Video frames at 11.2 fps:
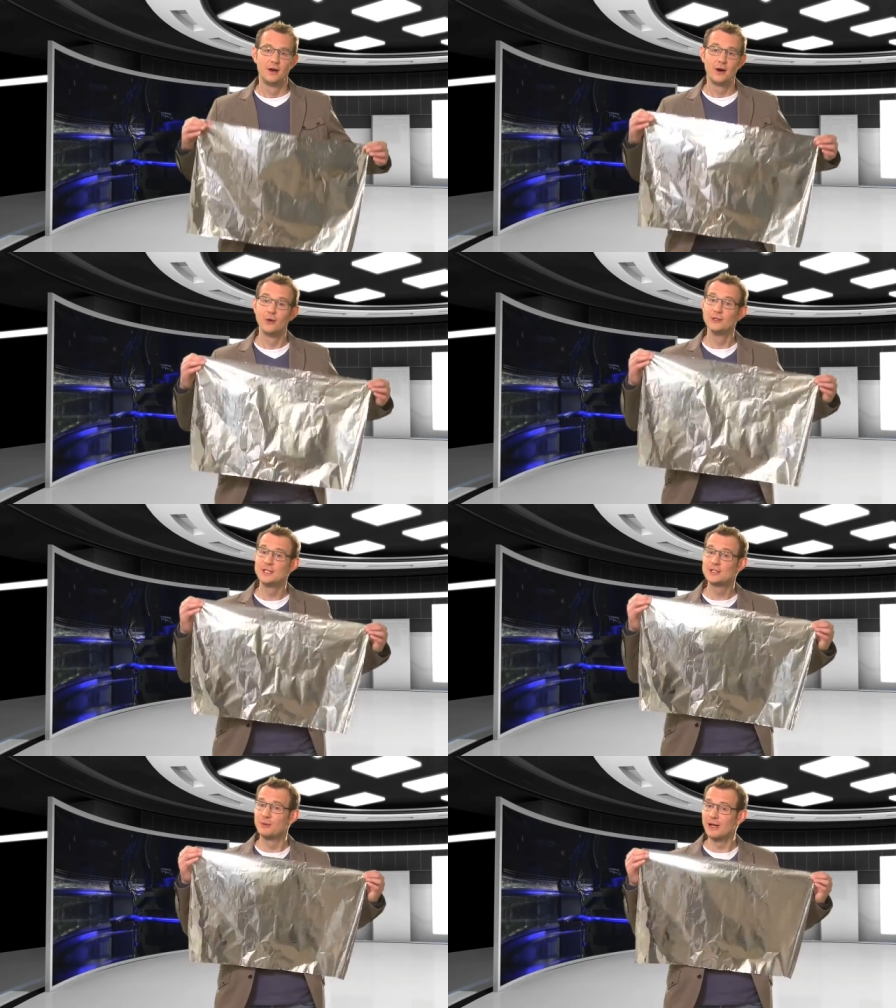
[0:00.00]
Only
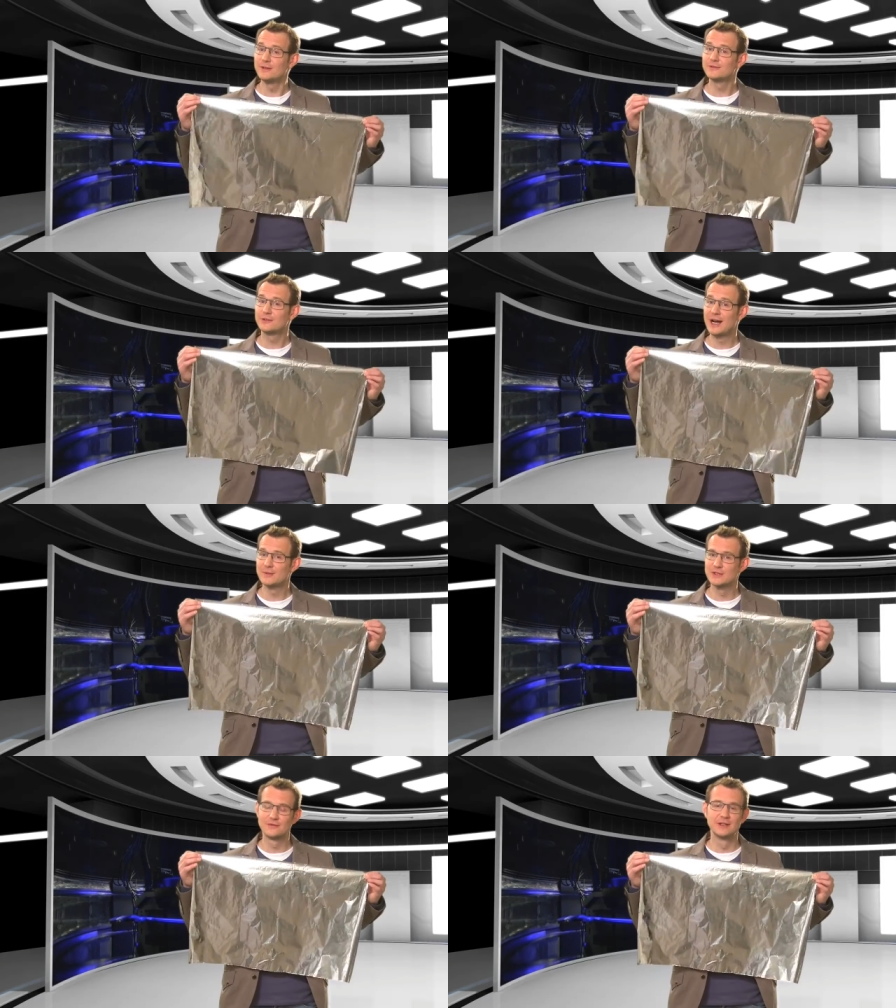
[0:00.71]
12
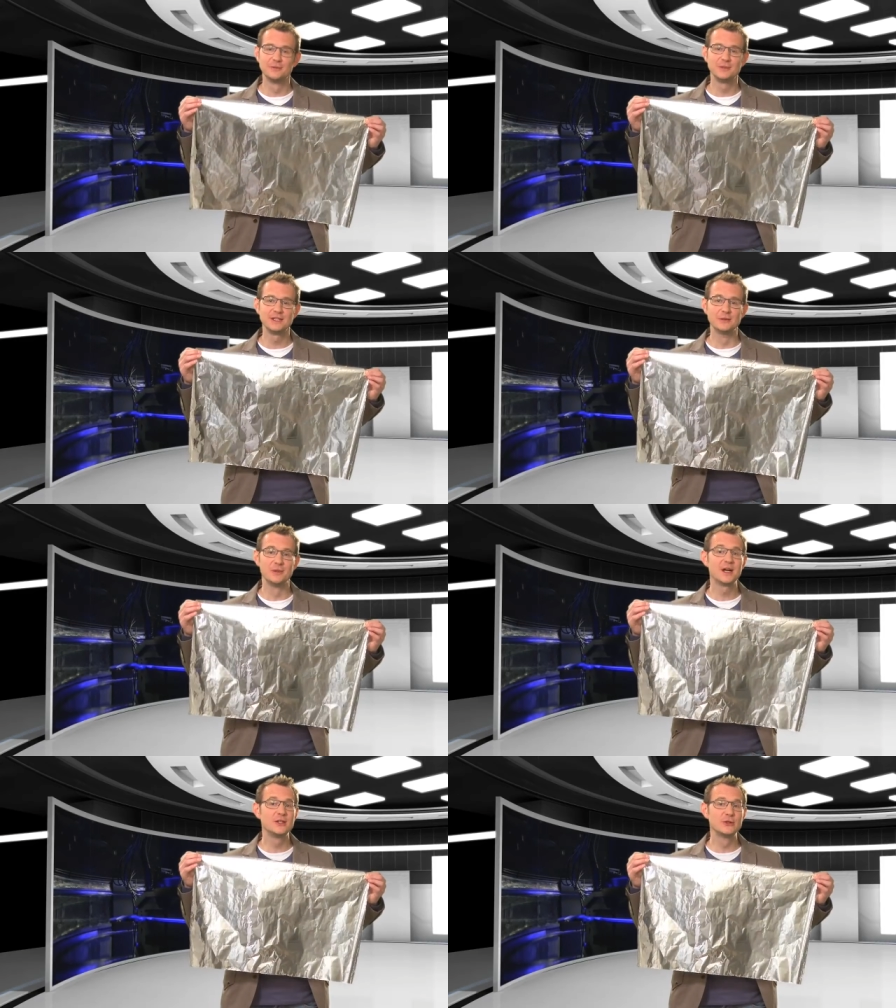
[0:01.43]
grams of
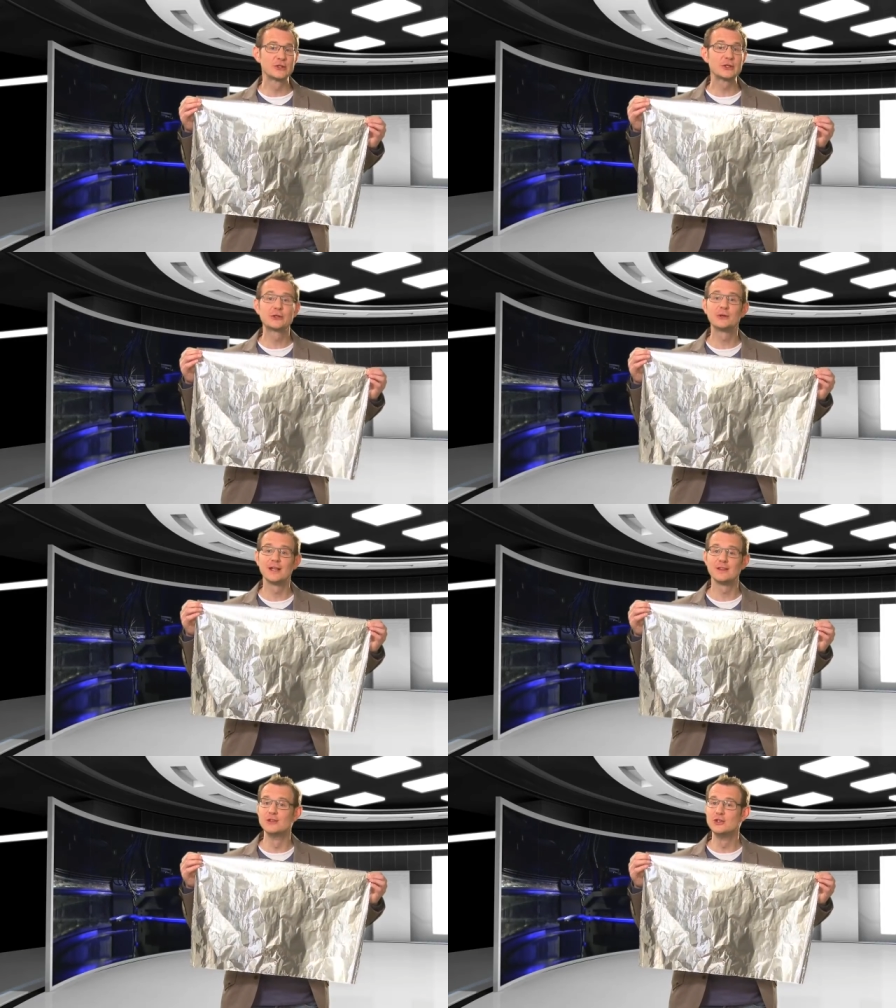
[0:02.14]
aluminium are used to
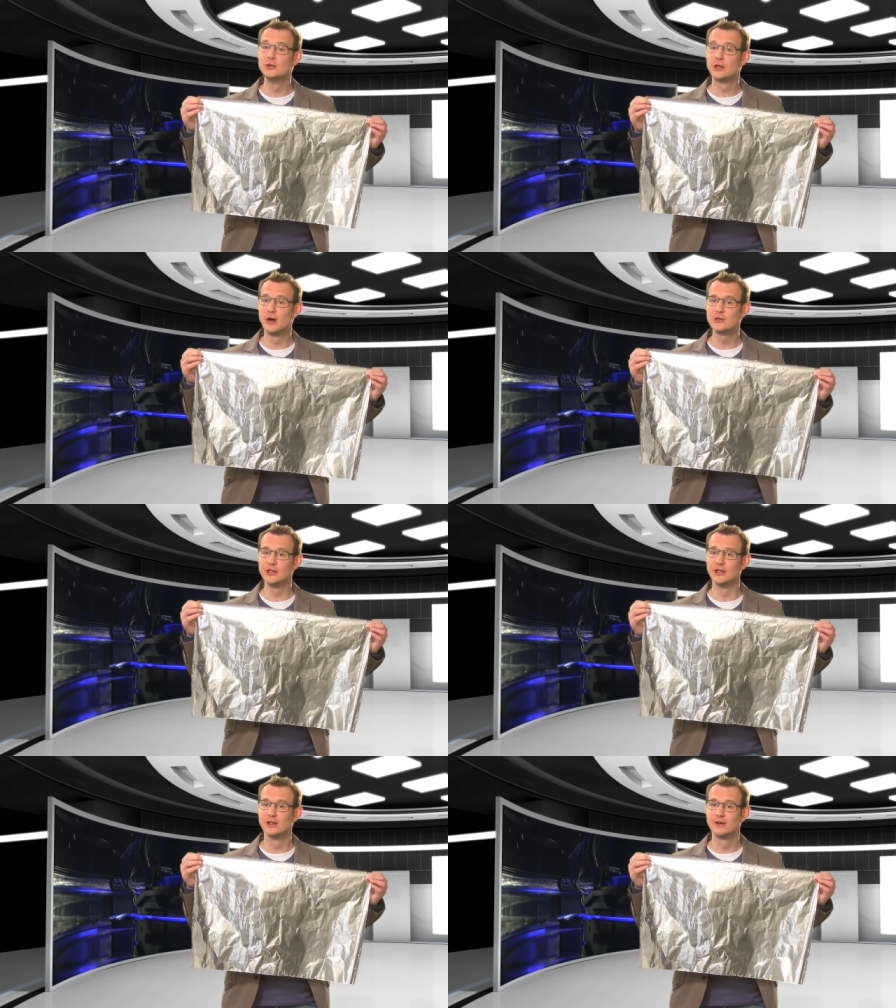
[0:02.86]
create the new
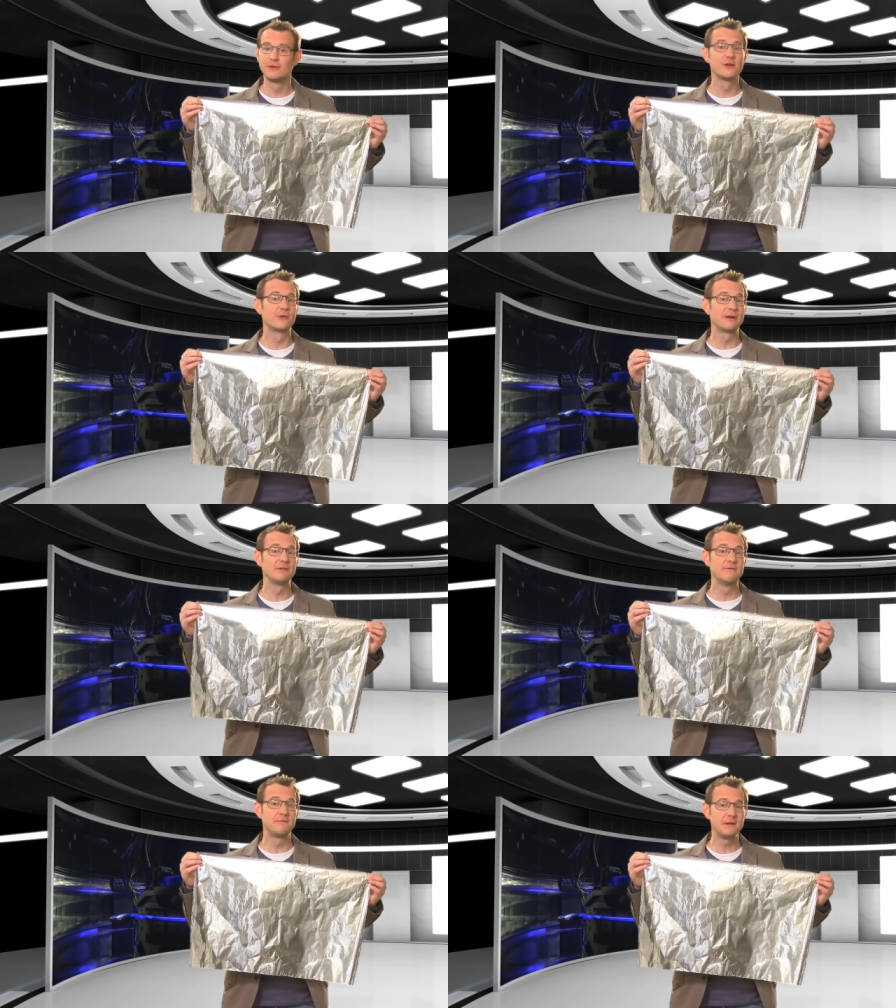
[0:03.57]
coating for the
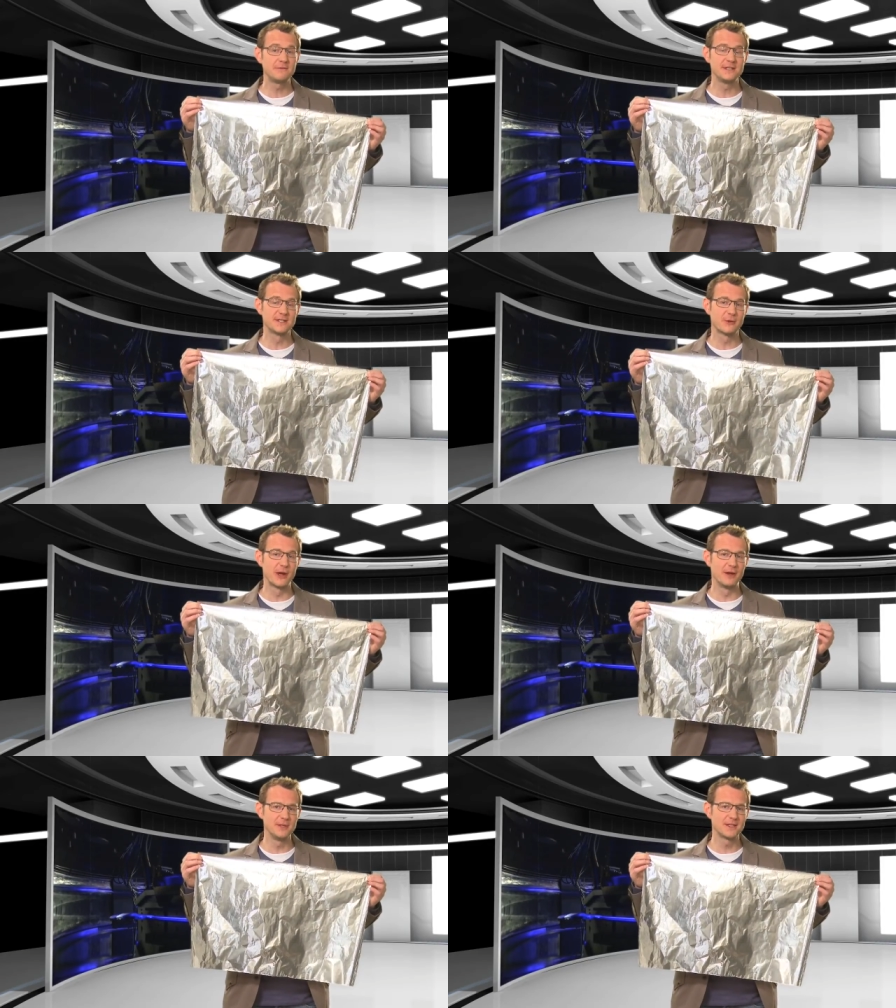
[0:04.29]
roughly 50
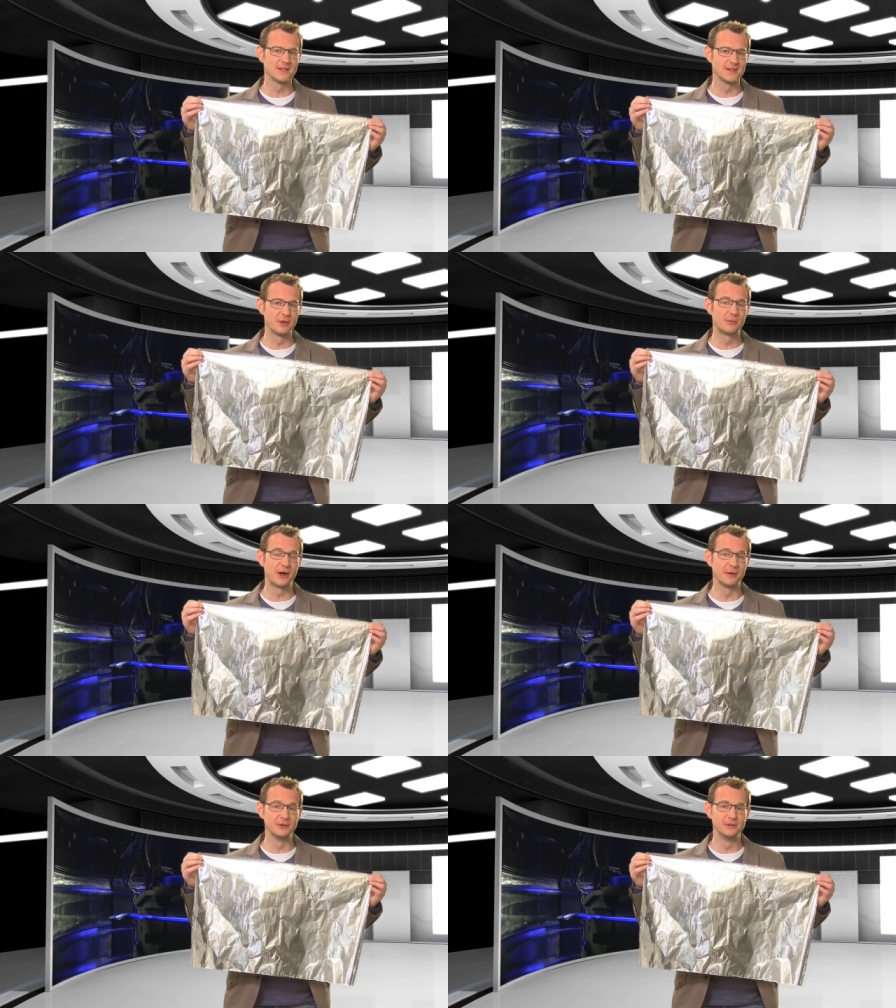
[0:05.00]
square meters of the
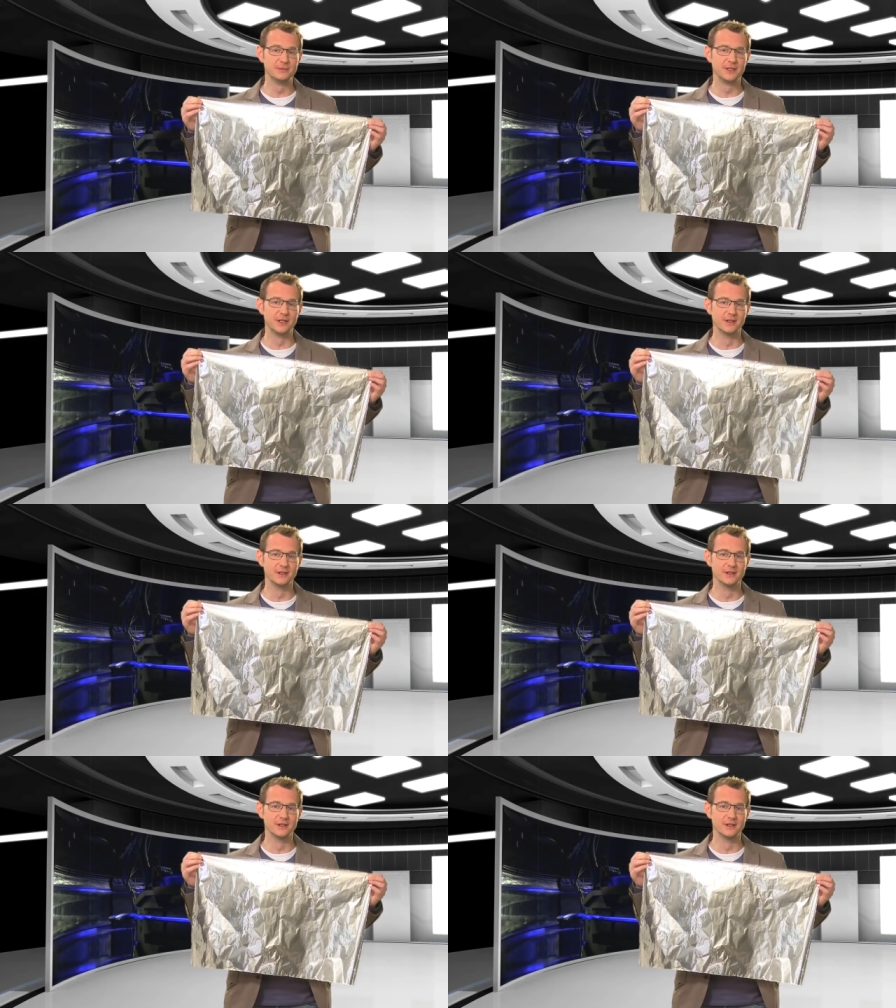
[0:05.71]
primary mirror,